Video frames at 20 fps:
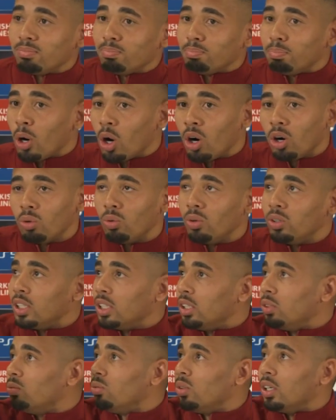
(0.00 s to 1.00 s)
ball, one,
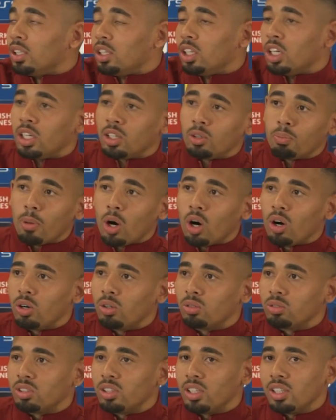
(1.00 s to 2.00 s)
one long
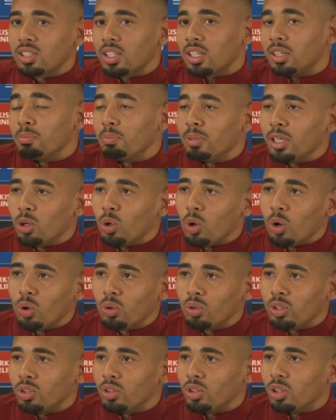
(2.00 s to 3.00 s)
ball, this can be
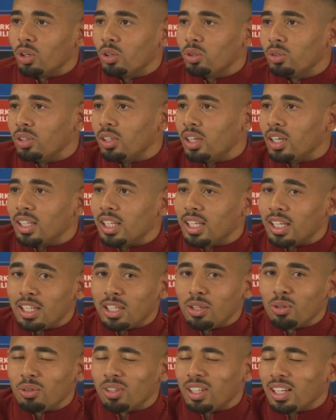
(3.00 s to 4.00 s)
goal, you know, and then
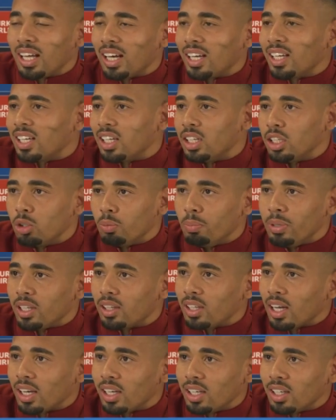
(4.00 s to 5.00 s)
you're like a little bit
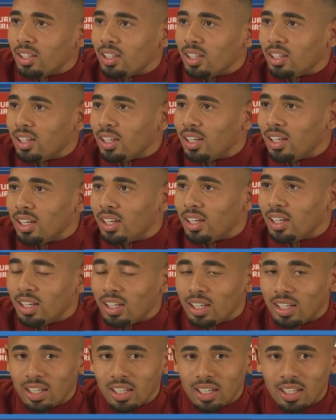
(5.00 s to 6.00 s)
tired in the
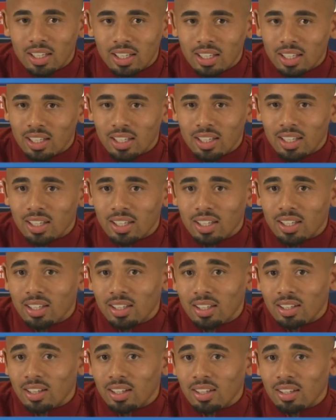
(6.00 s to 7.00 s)

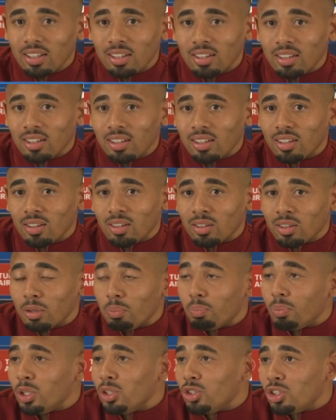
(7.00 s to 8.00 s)
in the on the
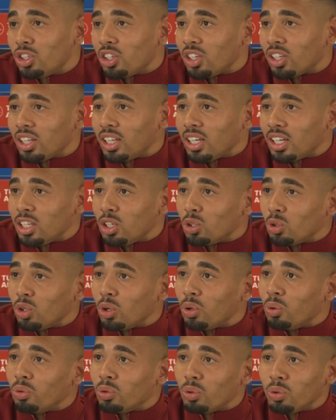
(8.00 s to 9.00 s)
pitch, and then you
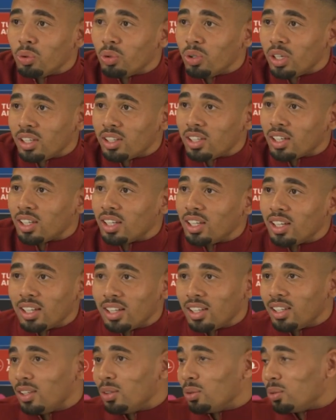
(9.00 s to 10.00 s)
don't do it, and then
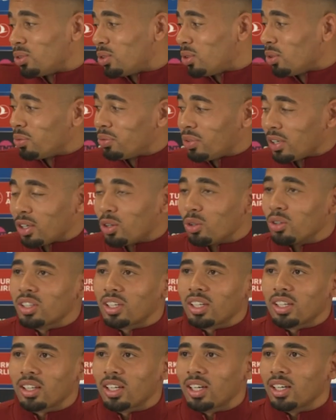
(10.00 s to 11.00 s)
you suffer
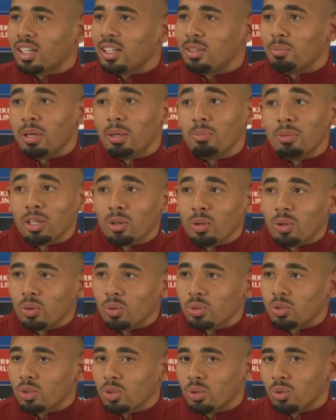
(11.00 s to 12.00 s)
counter-attack and maybe go.
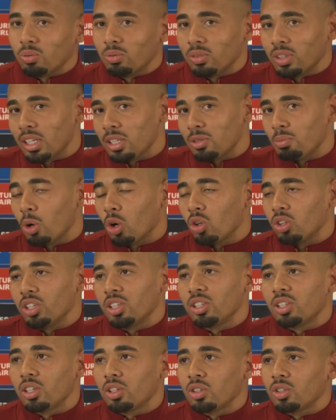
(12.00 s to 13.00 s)
So there's more
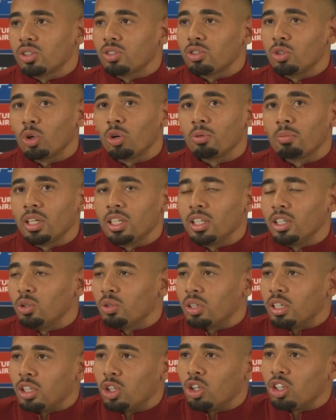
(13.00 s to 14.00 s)
details normally you
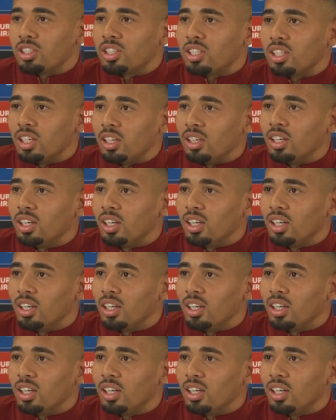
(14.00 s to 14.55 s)
cannot see,